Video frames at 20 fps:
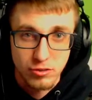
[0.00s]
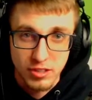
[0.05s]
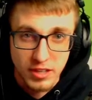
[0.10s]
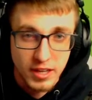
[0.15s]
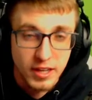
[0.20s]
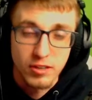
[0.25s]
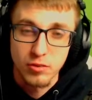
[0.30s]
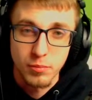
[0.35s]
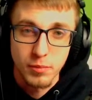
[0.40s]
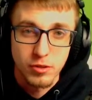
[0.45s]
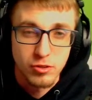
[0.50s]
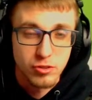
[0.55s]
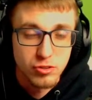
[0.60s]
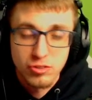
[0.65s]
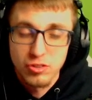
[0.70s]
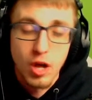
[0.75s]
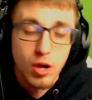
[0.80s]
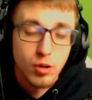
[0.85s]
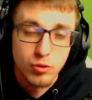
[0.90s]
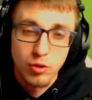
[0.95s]
against me. Just
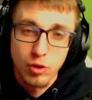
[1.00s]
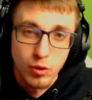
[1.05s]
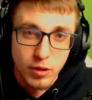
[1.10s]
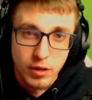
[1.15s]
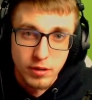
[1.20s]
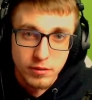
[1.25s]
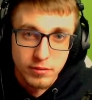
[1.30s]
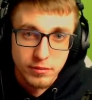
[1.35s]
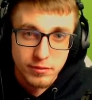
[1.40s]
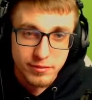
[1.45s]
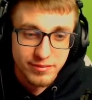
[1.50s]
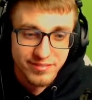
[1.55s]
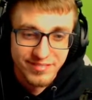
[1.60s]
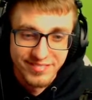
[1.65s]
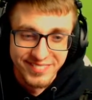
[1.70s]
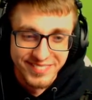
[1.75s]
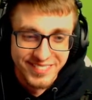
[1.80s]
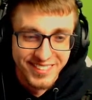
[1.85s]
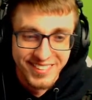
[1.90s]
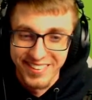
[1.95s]
don't do
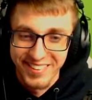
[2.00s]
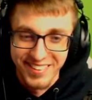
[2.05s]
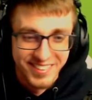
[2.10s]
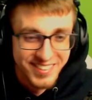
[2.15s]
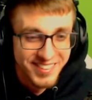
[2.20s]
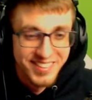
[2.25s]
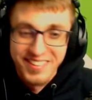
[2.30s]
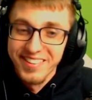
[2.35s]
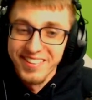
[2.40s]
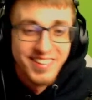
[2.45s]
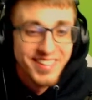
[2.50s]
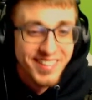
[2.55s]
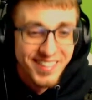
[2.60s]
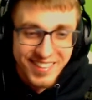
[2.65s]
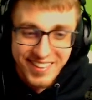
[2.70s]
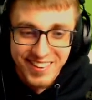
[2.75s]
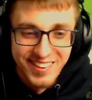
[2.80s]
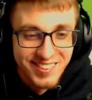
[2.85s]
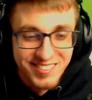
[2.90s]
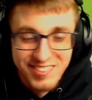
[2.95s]
it.
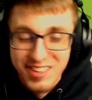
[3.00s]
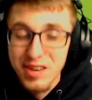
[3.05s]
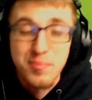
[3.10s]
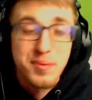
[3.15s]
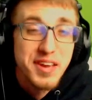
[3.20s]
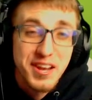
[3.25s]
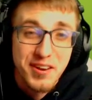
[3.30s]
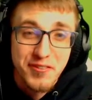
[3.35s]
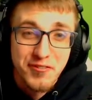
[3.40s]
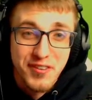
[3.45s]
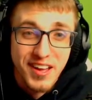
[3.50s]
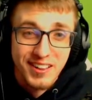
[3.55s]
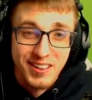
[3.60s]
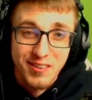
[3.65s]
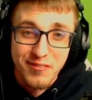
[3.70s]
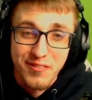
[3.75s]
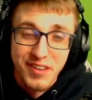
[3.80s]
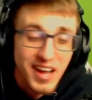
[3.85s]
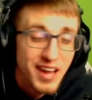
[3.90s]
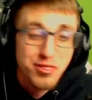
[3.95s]
This is going to be
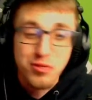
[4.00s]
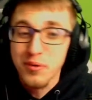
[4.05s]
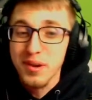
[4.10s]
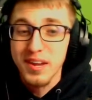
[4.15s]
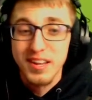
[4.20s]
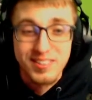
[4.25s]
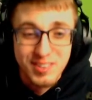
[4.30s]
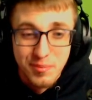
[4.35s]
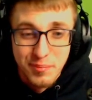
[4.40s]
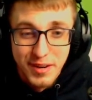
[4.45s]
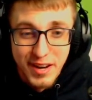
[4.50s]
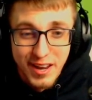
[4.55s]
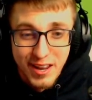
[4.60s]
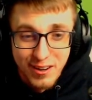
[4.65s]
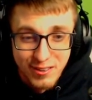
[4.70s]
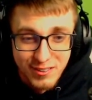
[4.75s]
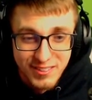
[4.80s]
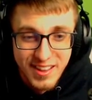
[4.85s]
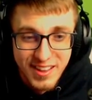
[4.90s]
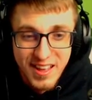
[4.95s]
ineffective. I got 3
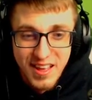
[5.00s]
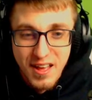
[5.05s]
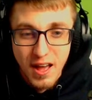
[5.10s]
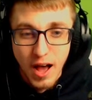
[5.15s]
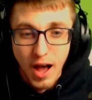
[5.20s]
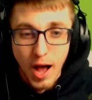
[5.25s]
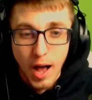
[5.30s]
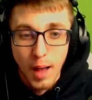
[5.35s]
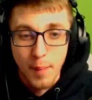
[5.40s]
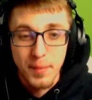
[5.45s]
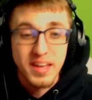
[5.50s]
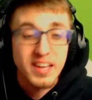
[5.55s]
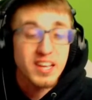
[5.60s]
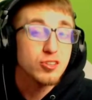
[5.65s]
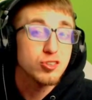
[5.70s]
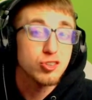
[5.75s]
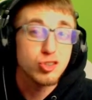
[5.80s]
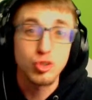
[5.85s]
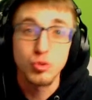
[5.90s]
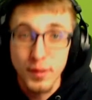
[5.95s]
Intimidators. It gets
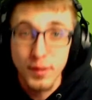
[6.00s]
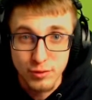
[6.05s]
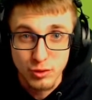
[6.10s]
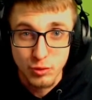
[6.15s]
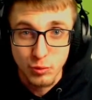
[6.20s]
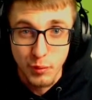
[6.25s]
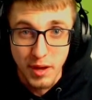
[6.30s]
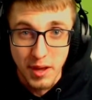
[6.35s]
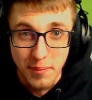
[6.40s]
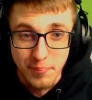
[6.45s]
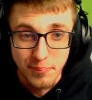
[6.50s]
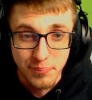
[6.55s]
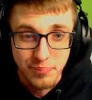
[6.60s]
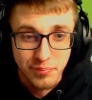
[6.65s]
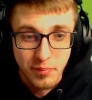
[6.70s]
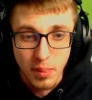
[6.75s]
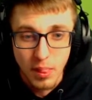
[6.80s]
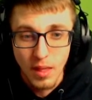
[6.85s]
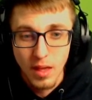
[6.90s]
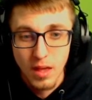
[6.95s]
Swift Swim.
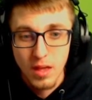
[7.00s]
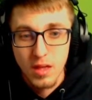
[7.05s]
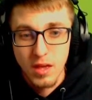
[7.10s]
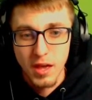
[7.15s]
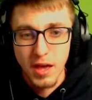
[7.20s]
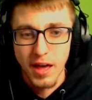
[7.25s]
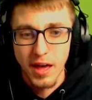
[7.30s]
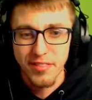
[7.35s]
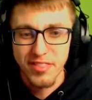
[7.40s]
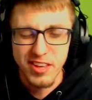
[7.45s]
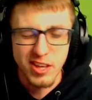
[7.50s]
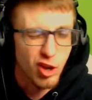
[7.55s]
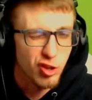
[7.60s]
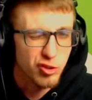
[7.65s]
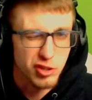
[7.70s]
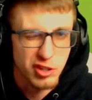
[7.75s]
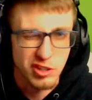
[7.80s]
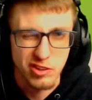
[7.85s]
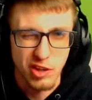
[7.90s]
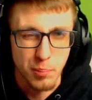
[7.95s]
I think it also
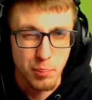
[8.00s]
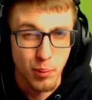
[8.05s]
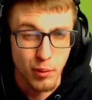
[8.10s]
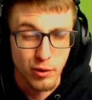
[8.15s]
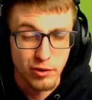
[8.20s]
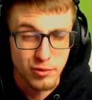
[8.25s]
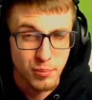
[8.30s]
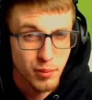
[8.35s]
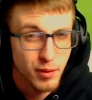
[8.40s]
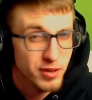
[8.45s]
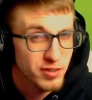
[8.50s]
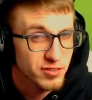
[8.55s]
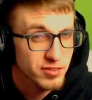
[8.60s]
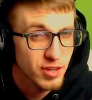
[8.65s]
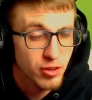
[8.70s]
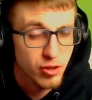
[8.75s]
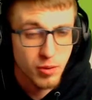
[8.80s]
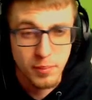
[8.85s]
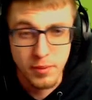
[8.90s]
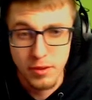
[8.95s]
gets like Poison Point is the
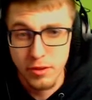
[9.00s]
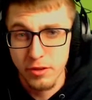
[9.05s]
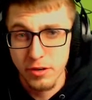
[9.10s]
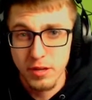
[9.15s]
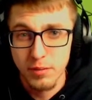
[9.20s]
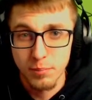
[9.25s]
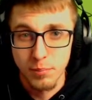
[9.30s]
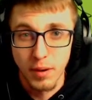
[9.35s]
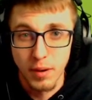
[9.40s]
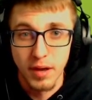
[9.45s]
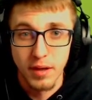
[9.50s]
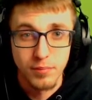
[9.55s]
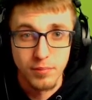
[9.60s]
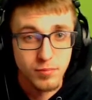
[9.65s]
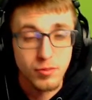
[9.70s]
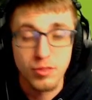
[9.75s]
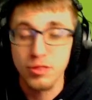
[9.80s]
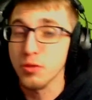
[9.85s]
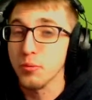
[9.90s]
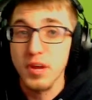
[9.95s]
other ability, but
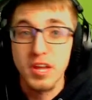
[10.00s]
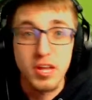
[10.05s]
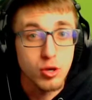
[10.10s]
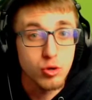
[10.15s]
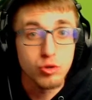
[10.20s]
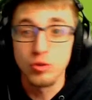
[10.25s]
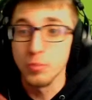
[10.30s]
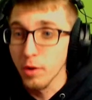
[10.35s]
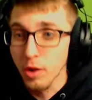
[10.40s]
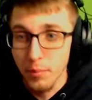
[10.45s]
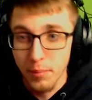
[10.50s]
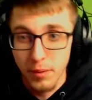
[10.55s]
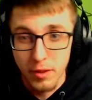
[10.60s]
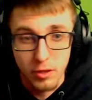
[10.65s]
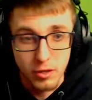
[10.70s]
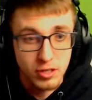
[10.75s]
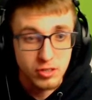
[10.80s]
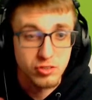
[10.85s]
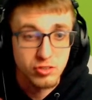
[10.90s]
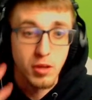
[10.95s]
3 usable
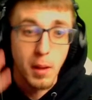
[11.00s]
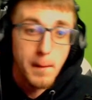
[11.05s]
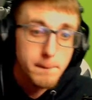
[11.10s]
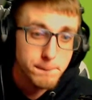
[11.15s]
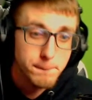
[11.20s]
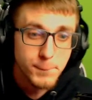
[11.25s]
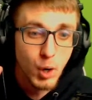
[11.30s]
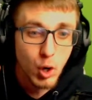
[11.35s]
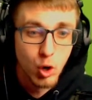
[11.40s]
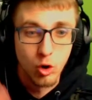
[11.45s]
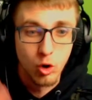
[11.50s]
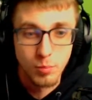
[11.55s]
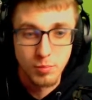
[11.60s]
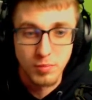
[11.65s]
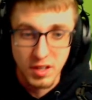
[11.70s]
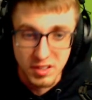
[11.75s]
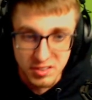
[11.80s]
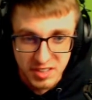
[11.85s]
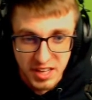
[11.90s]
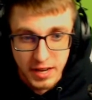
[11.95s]
abilities. Boom.
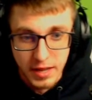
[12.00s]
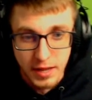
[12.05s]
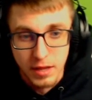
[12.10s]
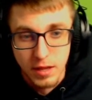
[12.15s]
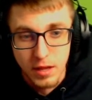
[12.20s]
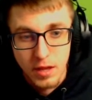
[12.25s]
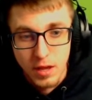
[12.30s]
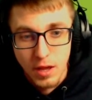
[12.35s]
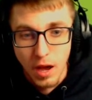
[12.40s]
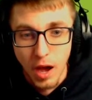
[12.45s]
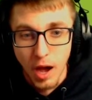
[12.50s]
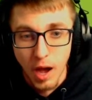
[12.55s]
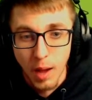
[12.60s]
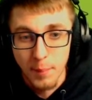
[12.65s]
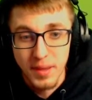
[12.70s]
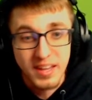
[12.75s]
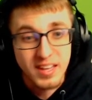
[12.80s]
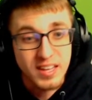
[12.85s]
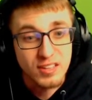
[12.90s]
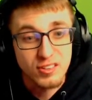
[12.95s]
Let's get it.
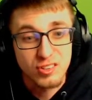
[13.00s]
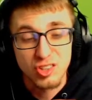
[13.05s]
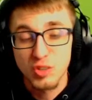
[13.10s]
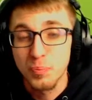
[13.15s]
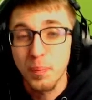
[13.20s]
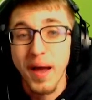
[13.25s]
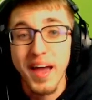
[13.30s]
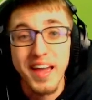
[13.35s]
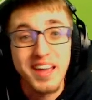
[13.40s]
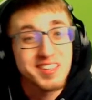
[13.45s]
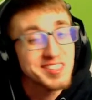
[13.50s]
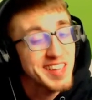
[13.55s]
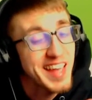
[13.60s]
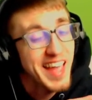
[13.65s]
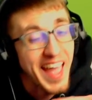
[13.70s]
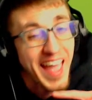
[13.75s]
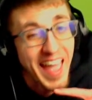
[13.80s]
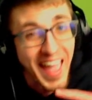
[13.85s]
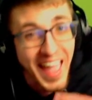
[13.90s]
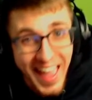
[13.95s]
It gets Spikes
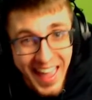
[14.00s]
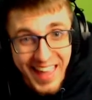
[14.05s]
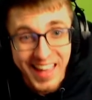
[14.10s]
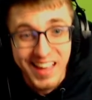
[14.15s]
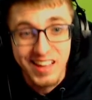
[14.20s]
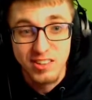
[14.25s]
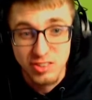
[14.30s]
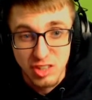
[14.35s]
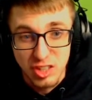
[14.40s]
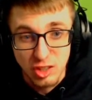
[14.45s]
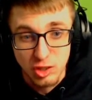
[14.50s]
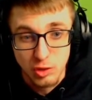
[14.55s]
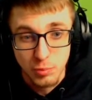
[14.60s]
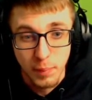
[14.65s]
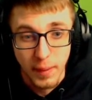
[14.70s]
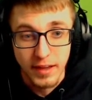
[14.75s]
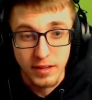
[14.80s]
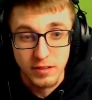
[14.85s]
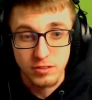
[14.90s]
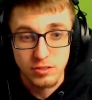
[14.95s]
and
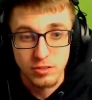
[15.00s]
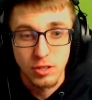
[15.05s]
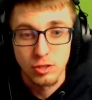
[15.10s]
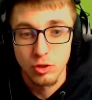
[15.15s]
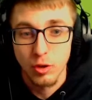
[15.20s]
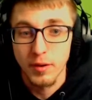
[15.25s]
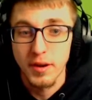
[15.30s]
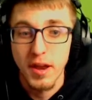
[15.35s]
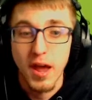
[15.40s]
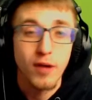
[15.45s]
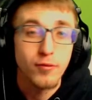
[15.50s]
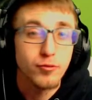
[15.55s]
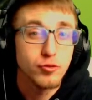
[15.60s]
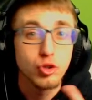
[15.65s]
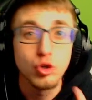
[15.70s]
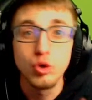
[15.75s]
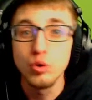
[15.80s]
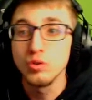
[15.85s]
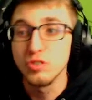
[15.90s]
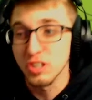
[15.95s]
T-Spikes. So I now have
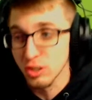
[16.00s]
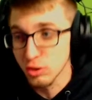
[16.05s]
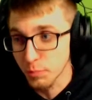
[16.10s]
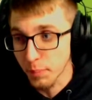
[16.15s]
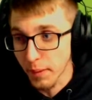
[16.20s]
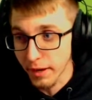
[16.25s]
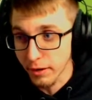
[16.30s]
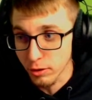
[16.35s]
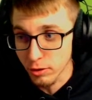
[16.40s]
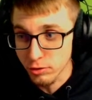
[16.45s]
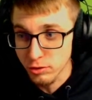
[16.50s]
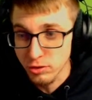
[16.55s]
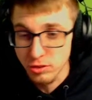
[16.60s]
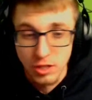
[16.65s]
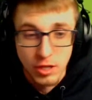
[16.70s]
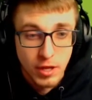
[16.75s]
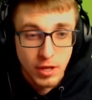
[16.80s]
2 T-Spikers.